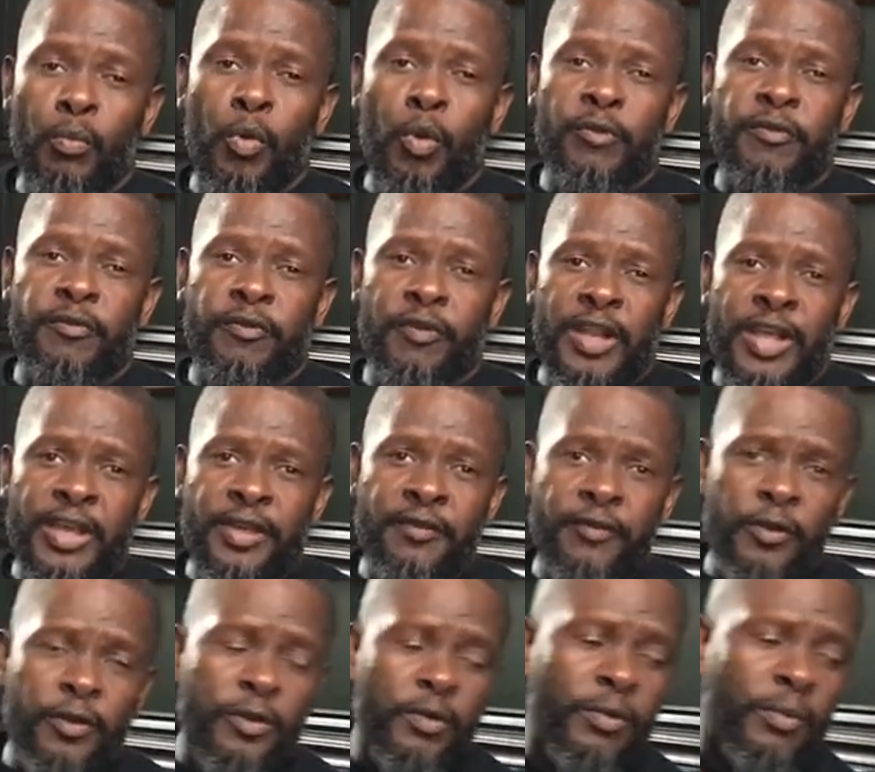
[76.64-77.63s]
more
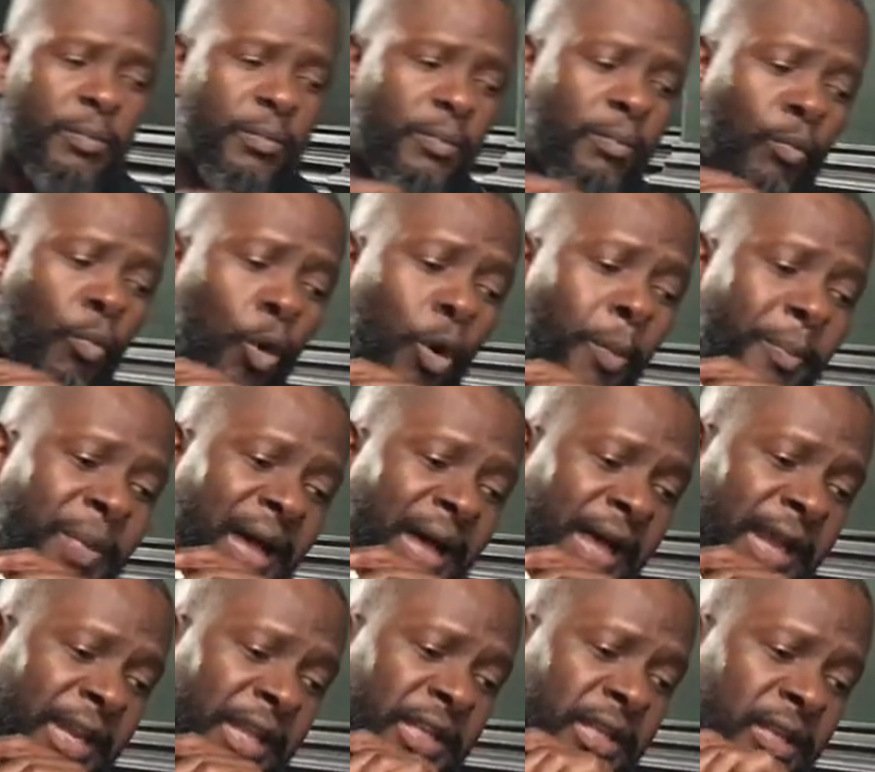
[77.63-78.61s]
flavor, more
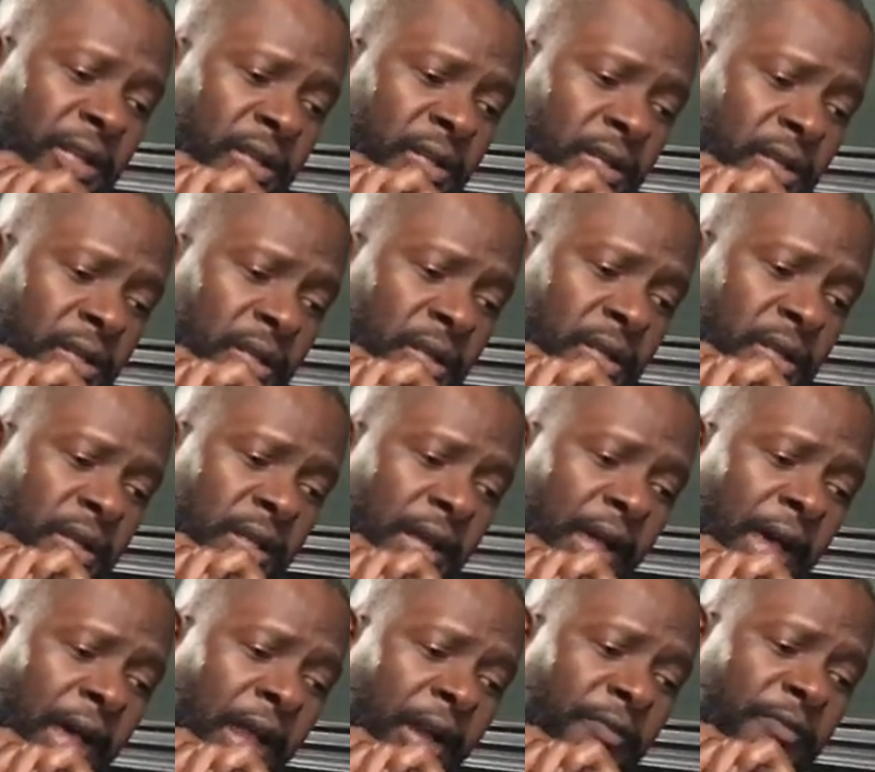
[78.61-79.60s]
body
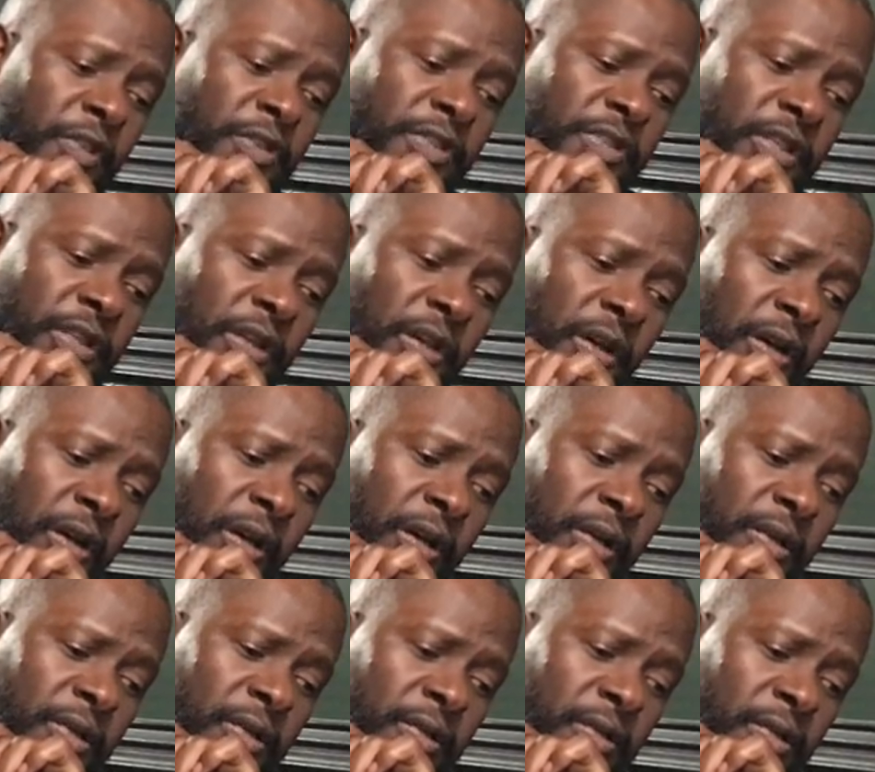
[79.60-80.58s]
out of the
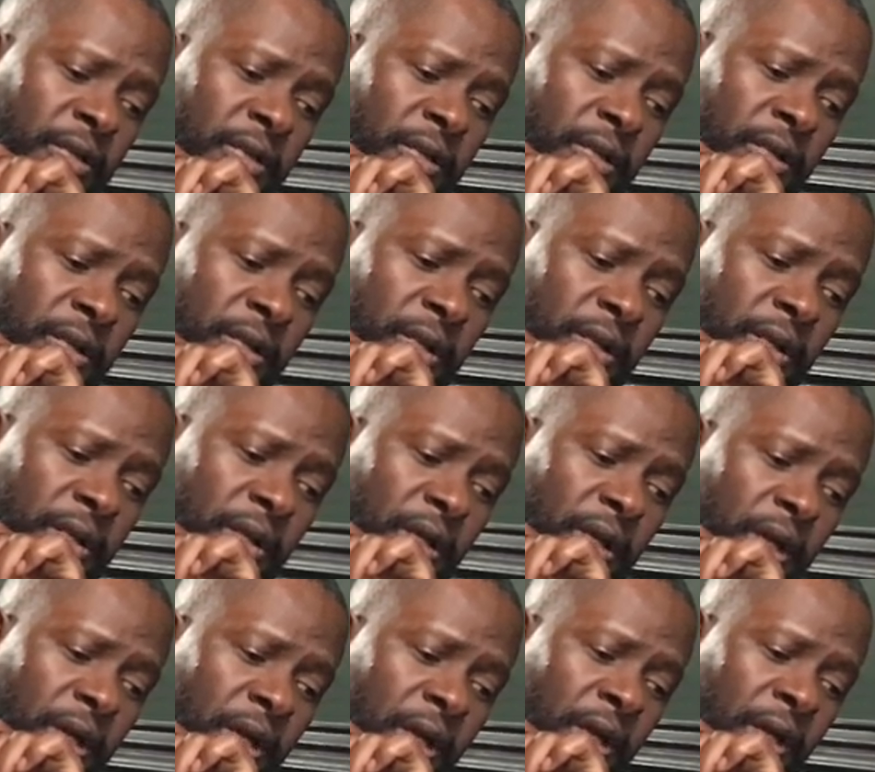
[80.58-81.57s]
cigar.
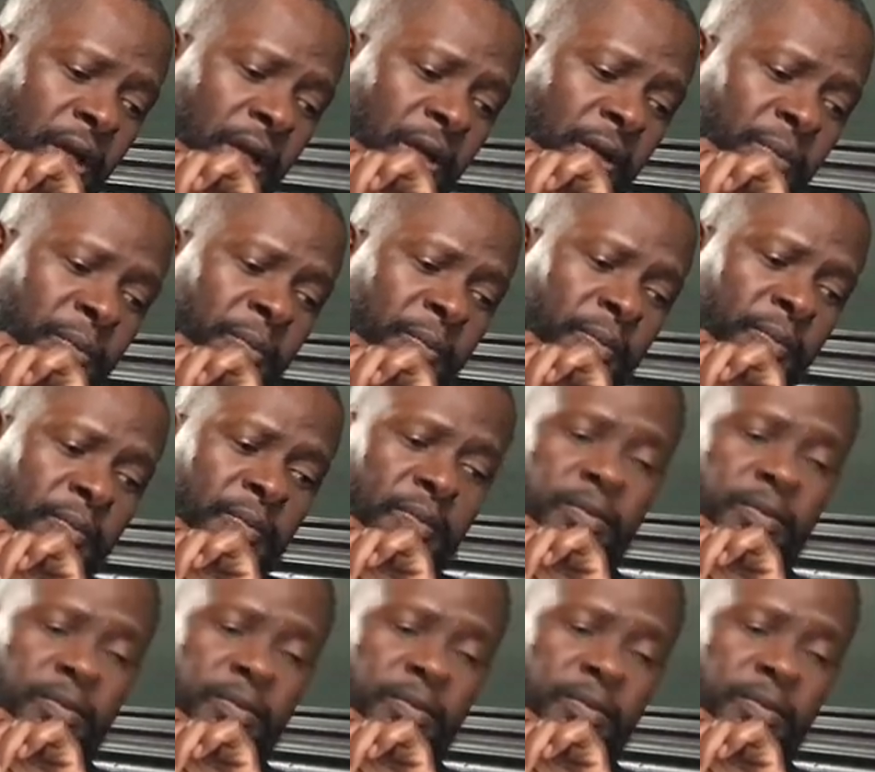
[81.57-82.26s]
Um,